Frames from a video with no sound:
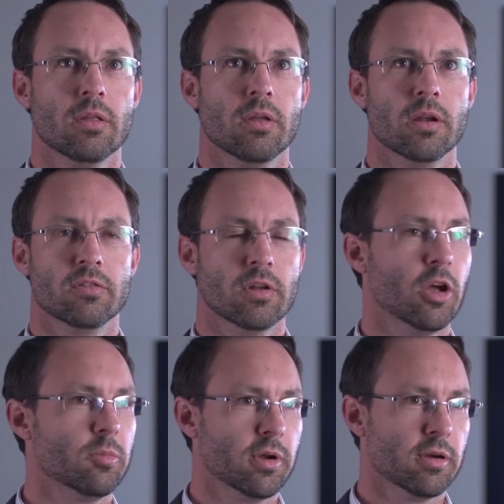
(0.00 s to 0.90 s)
that is
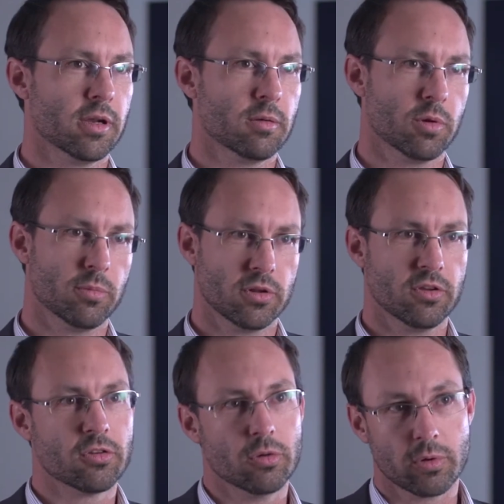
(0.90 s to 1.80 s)
load bearing, we put
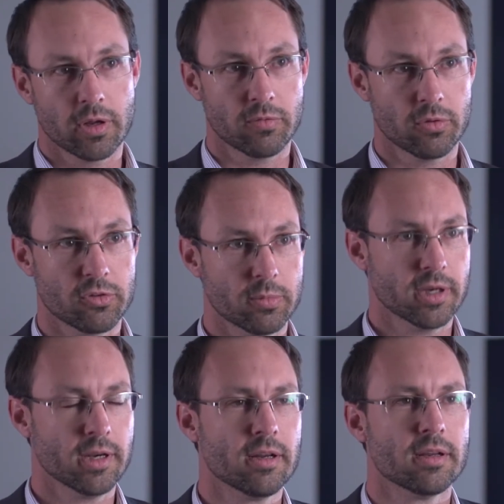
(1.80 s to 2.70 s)
additional reinforcement
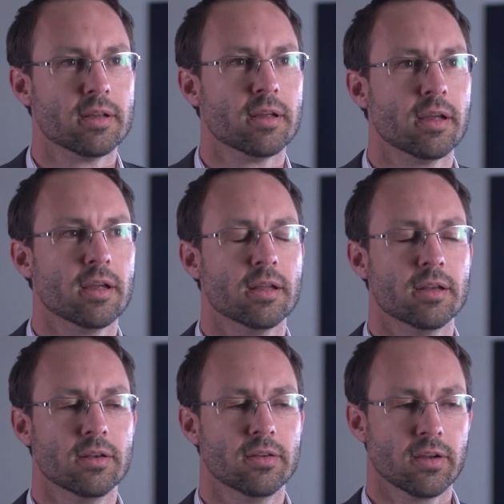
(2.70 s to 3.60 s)
in it,
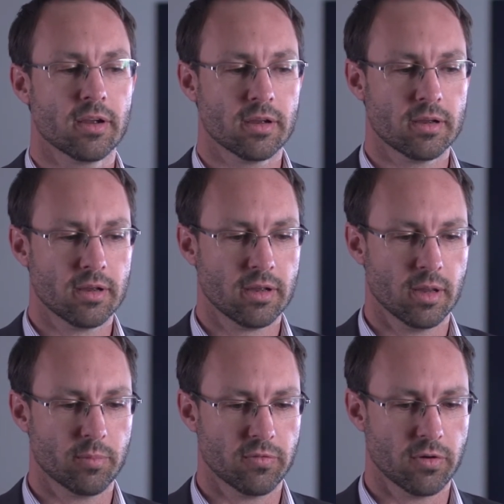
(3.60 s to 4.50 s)
and
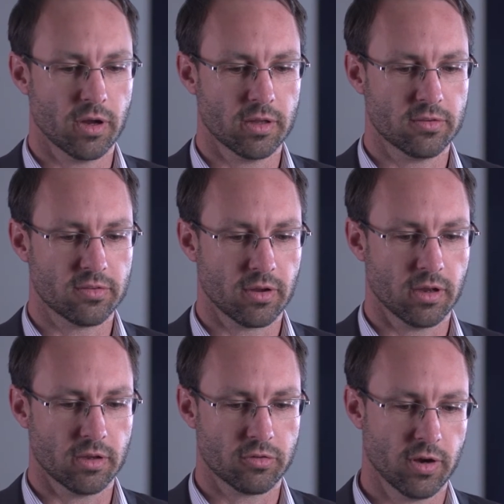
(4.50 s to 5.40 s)
it provides
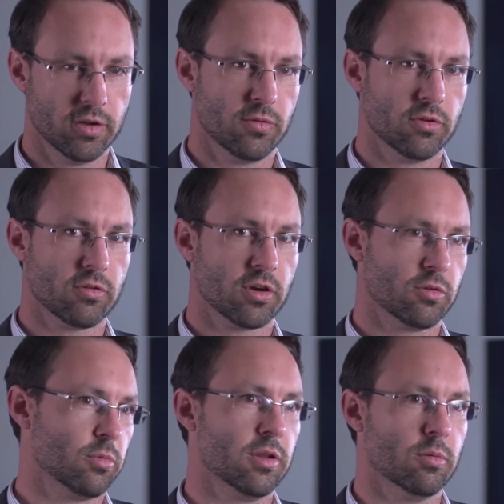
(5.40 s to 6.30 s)
transfer
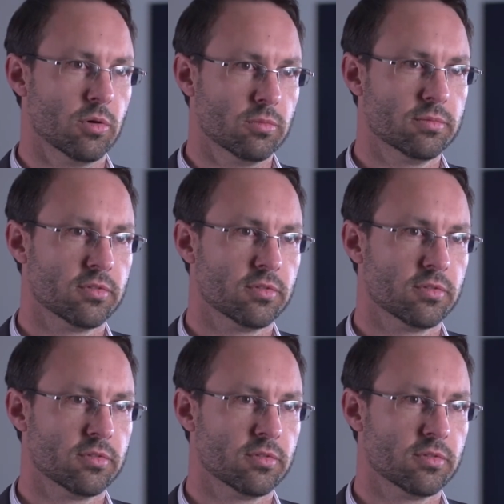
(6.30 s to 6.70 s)
structure within a wall.